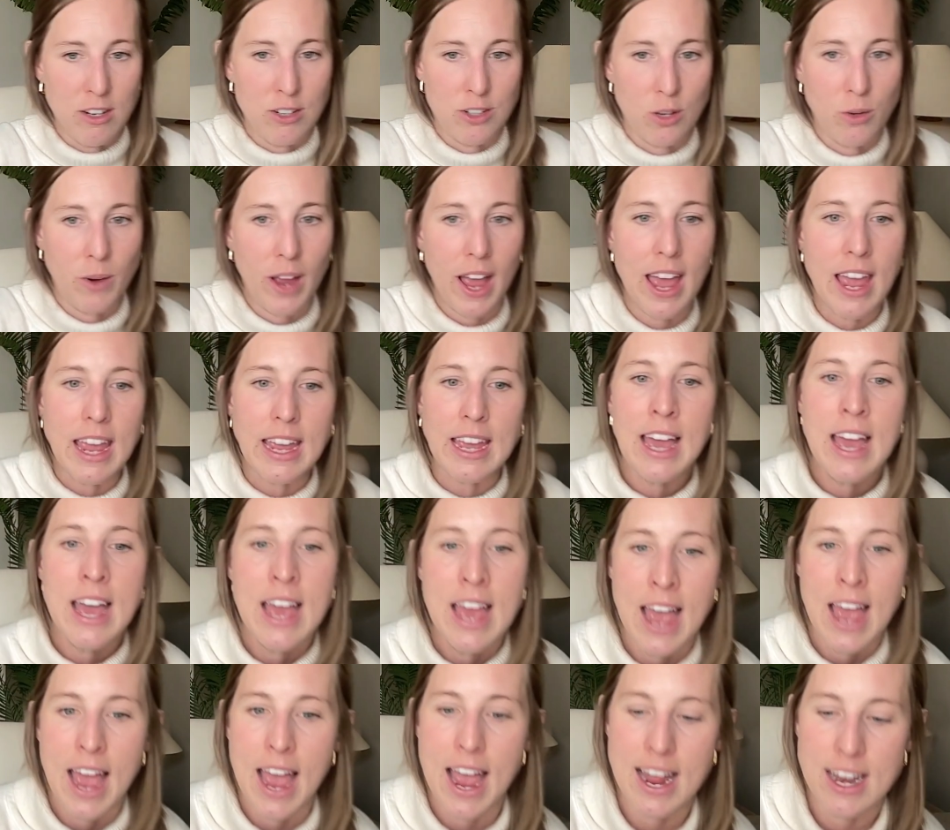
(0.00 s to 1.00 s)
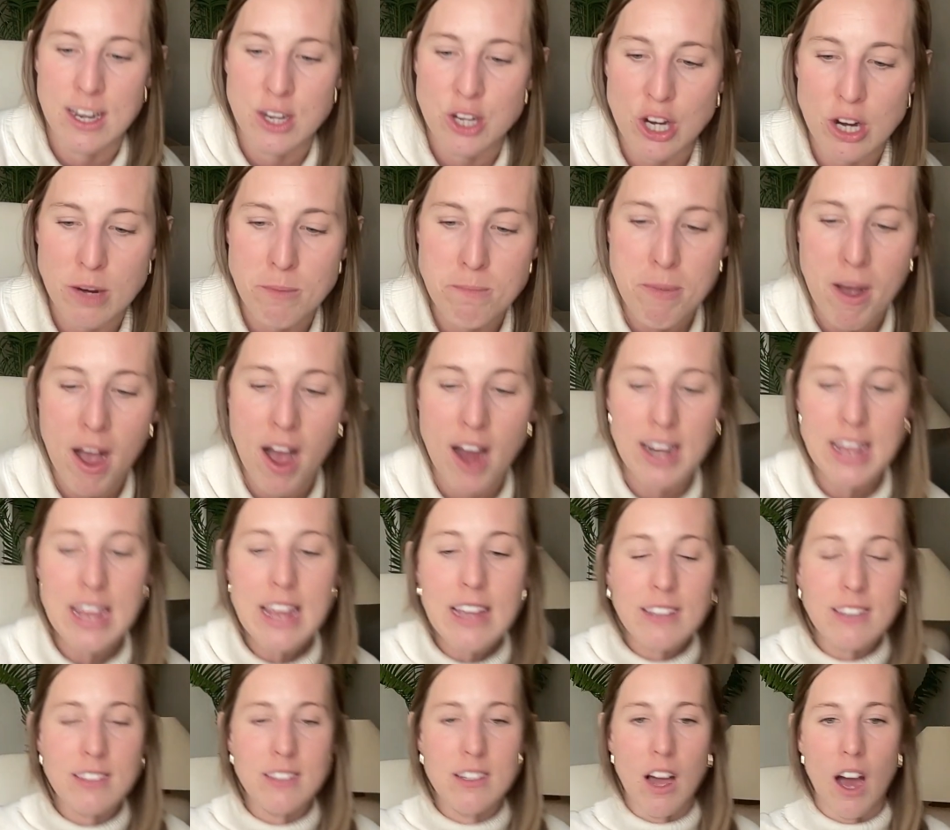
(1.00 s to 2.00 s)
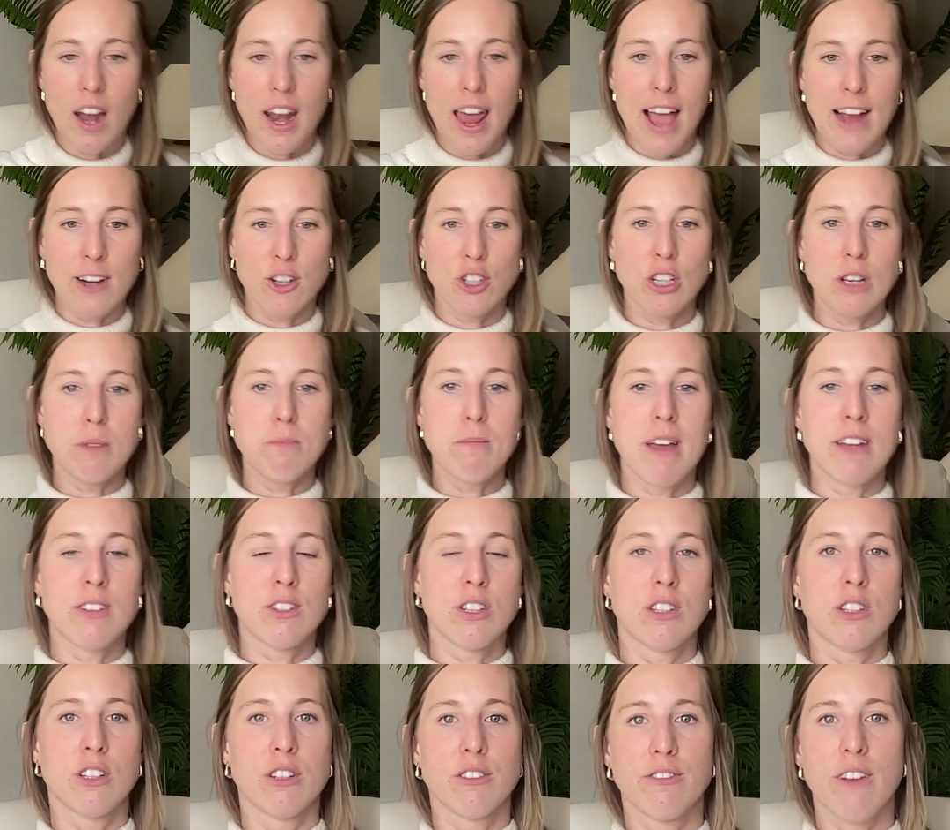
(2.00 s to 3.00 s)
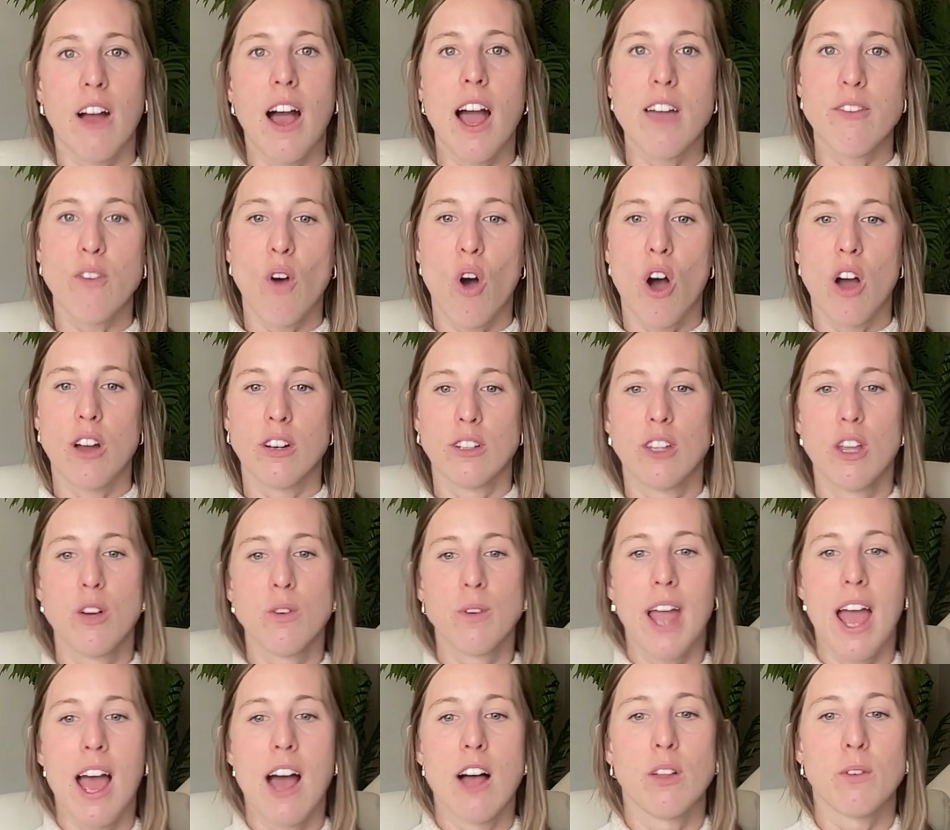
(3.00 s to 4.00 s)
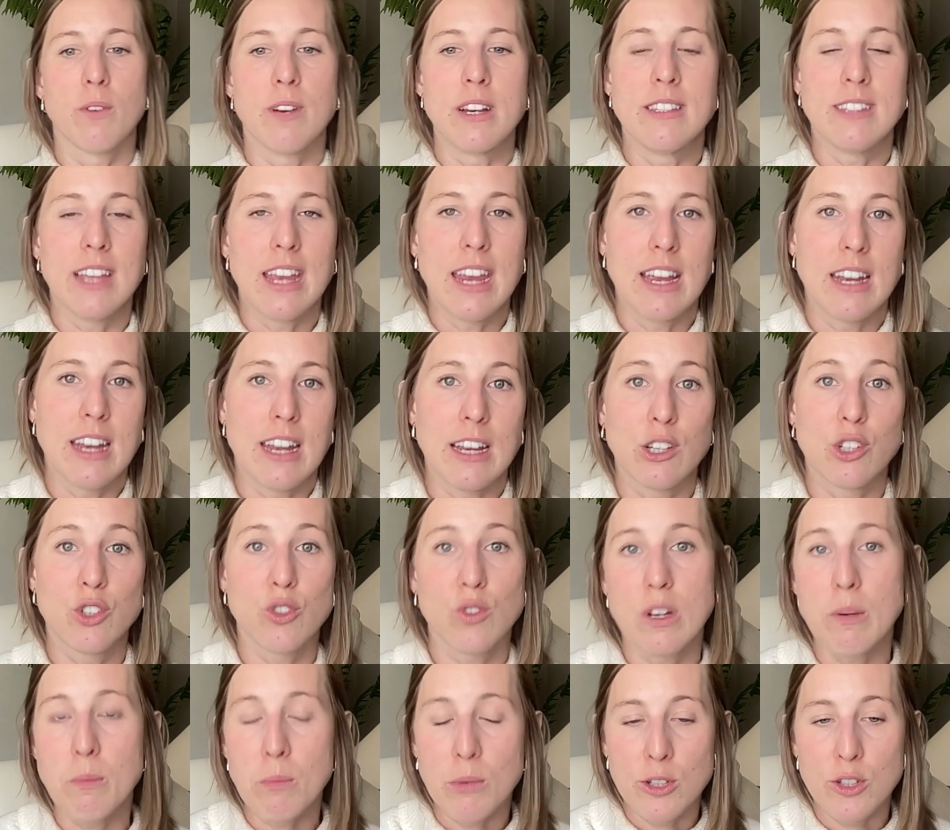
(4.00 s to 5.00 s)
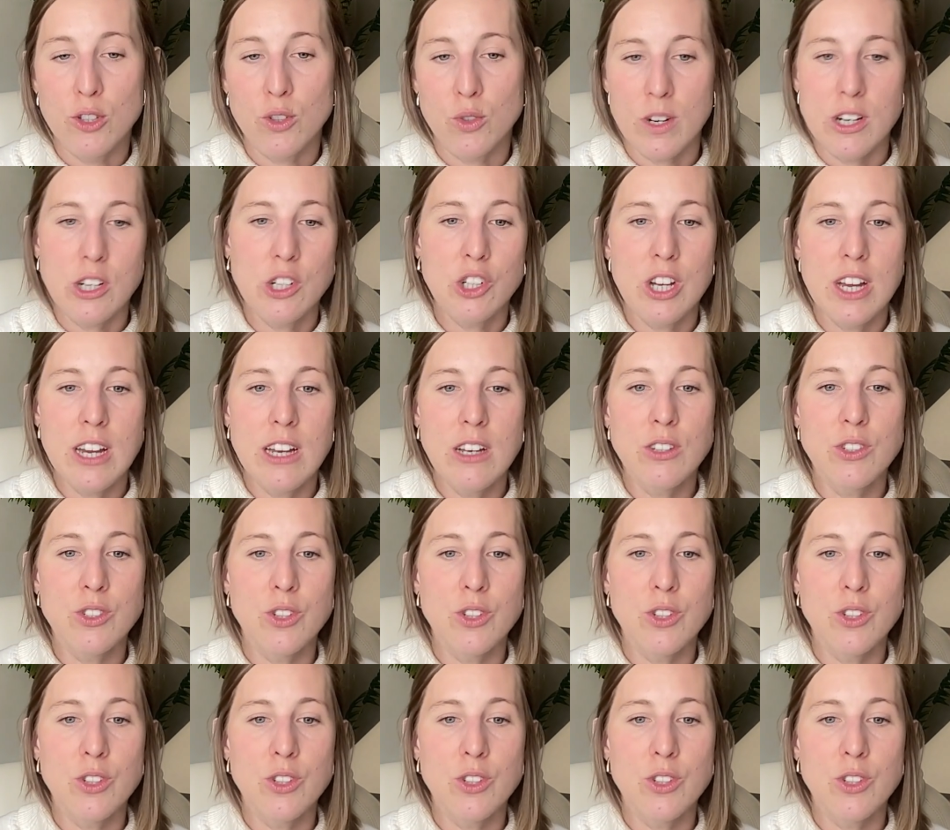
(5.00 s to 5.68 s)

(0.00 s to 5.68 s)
okay? And your body is not actually meant to survive on low calories and extreme restriction.